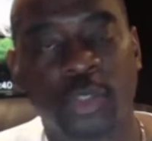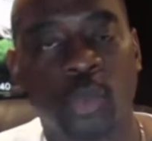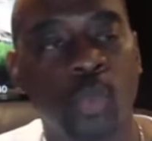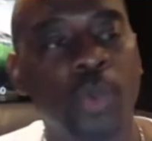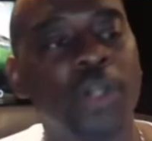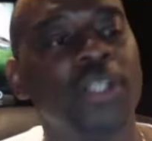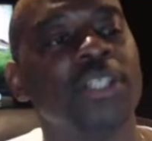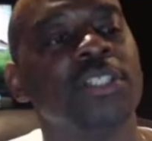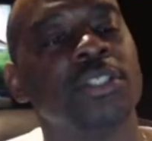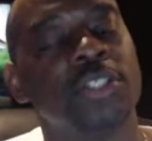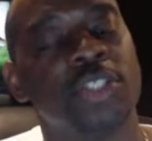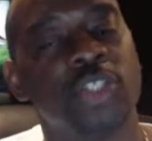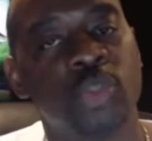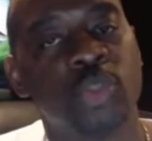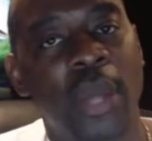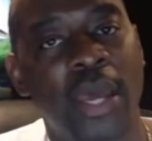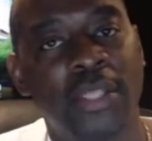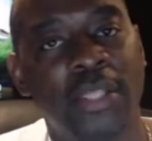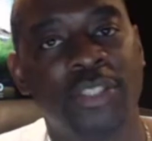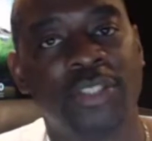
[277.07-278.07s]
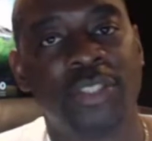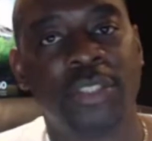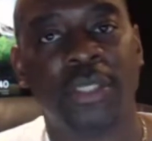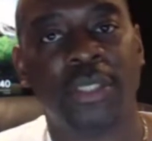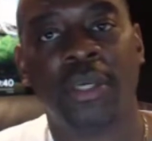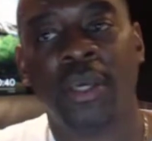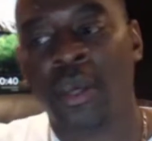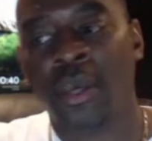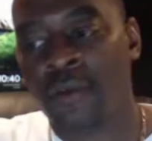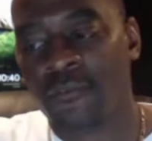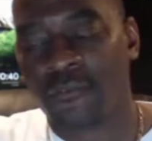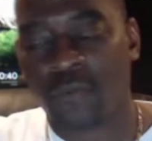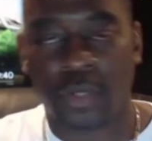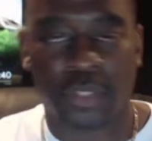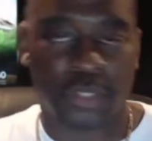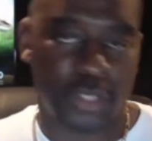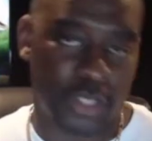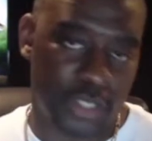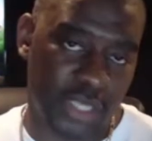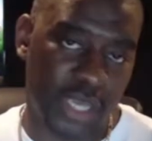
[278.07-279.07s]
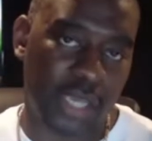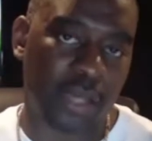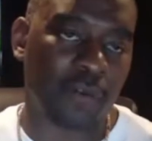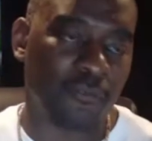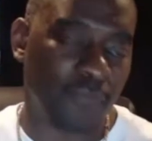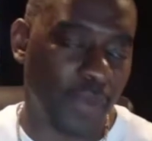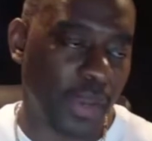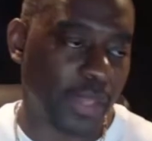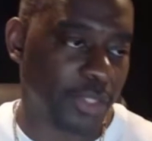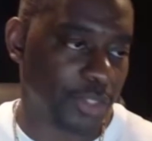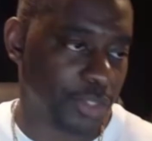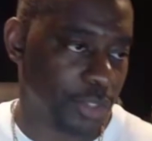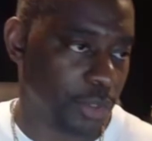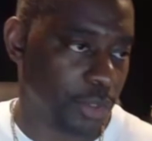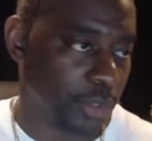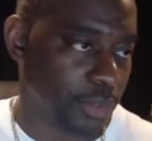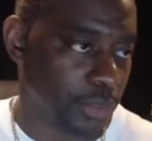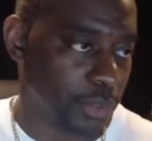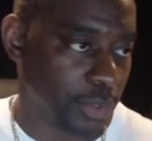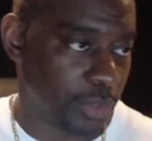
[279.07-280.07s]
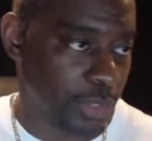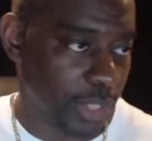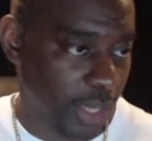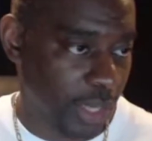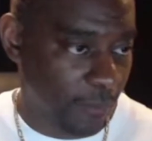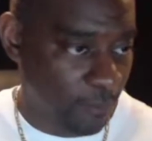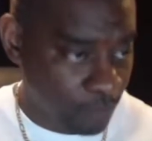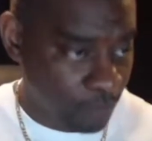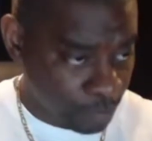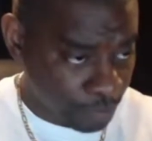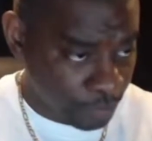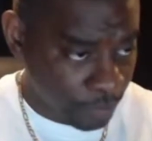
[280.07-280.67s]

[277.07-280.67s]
So what is the strategy for us to take advantage of those? Okay.